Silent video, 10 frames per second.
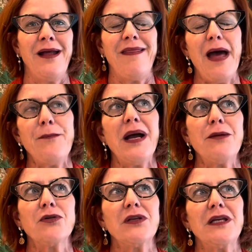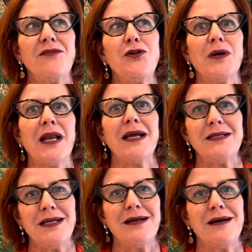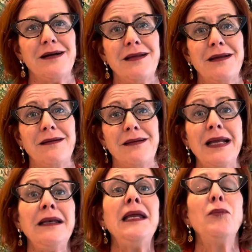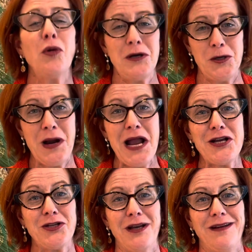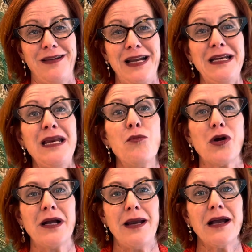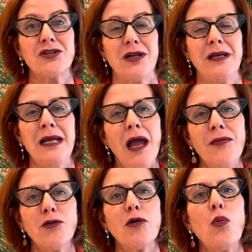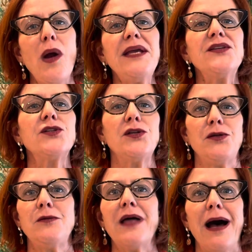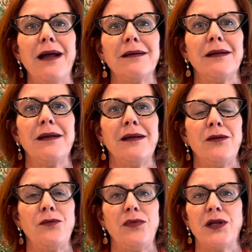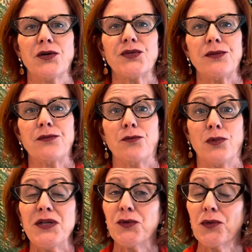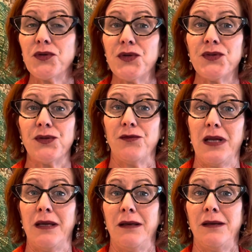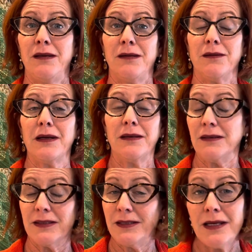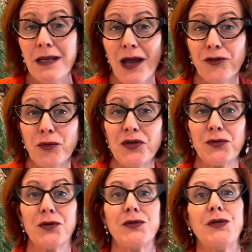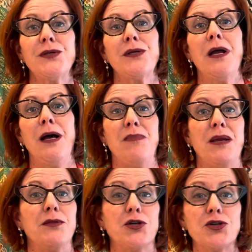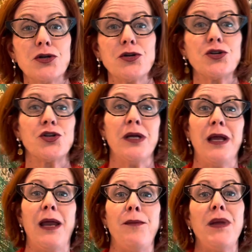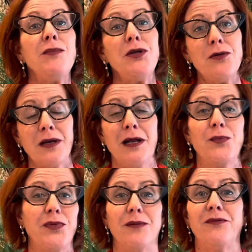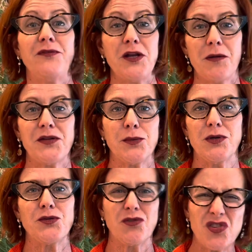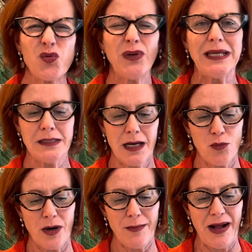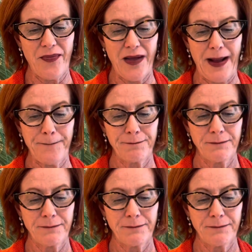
that might really give you an idea that they need more interaction, they need more connection. And there are ways to do that. There's resources in the, the city has resources, maybe the church, and maybe you can help them figure out some resources. We can talk more about that.